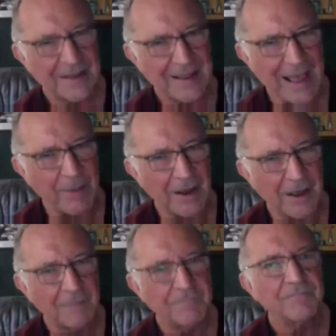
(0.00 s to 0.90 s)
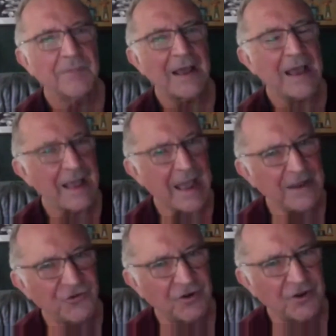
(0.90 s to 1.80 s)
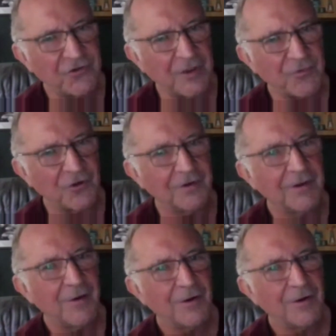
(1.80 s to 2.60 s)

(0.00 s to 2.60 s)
Kabbalah, ancient Egyptian.